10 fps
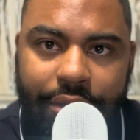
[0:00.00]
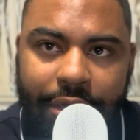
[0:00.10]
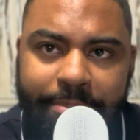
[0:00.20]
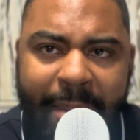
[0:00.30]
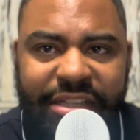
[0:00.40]

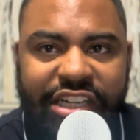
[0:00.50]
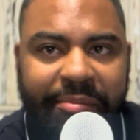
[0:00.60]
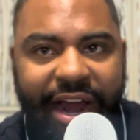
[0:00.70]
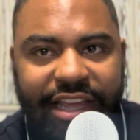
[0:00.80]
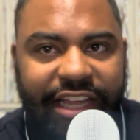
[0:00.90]
Maybe
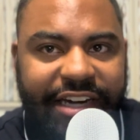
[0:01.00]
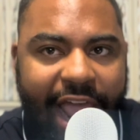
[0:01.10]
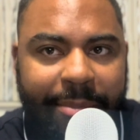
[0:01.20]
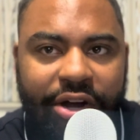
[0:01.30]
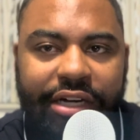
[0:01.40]
somebody in the
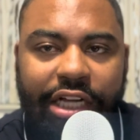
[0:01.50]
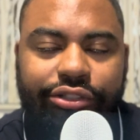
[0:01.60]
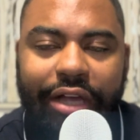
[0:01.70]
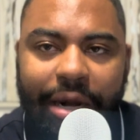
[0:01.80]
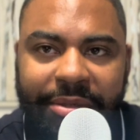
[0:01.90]
neighborhood that
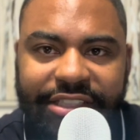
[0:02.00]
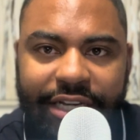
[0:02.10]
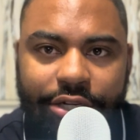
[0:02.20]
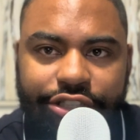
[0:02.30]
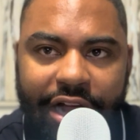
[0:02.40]
you got to
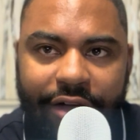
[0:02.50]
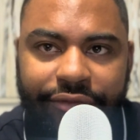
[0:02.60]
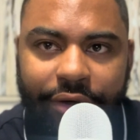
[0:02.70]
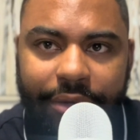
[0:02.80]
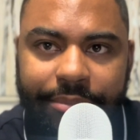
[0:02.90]
protect your child
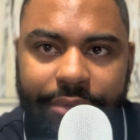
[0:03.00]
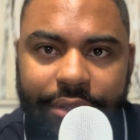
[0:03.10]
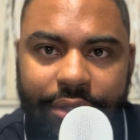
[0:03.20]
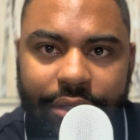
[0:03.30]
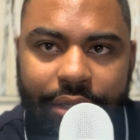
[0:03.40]
from.
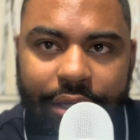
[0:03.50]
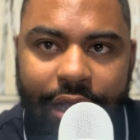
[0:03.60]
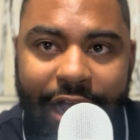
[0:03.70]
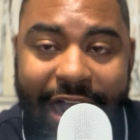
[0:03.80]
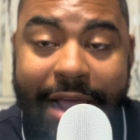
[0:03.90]

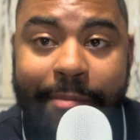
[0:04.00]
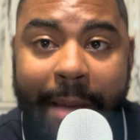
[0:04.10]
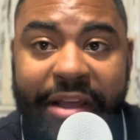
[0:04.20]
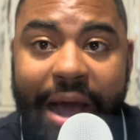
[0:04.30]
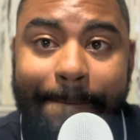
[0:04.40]
It may
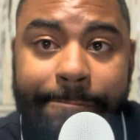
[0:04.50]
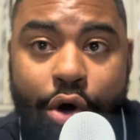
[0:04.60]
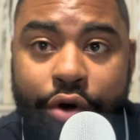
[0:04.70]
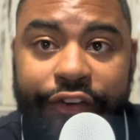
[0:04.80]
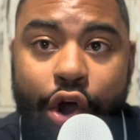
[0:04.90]
be a
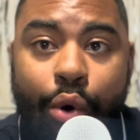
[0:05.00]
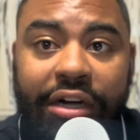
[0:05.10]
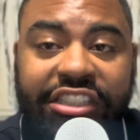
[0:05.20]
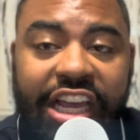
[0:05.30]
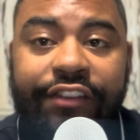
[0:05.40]
movie or
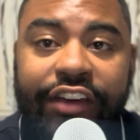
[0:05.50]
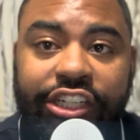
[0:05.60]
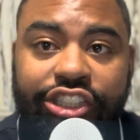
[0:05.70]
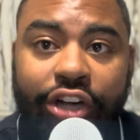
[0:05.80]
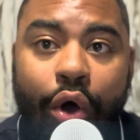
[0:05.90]
a
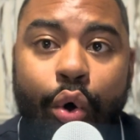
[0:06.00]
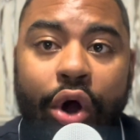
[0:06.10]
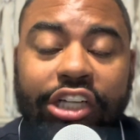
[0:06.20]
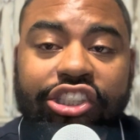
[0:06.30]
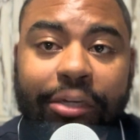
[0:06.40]
TV show
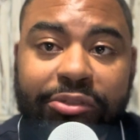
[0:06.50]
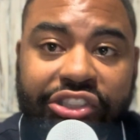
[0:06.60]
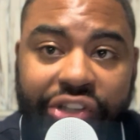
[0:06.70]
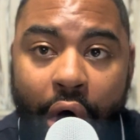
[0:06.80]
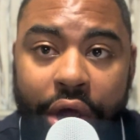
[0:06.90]
or some
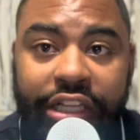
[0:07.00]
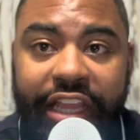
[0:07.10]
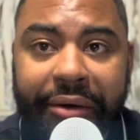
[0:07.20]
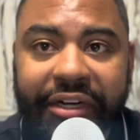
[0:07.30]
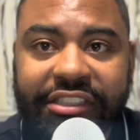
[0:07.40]
song
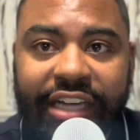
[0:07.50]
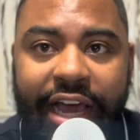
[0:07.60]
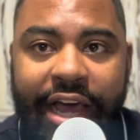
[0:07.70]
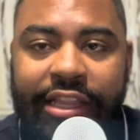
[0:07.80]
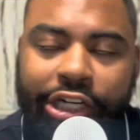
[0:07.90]
lyrics
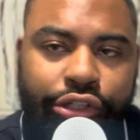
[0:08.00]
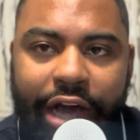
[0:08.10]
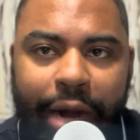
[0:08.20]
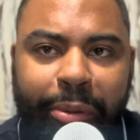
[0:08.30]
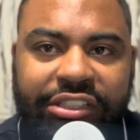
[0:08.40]
that you
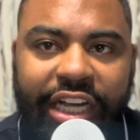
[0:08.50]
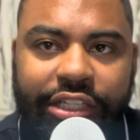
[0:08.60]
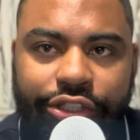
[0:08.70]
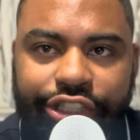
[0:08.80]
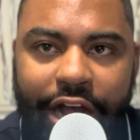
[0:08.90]
got to
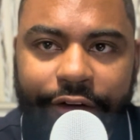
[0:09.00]
protect your child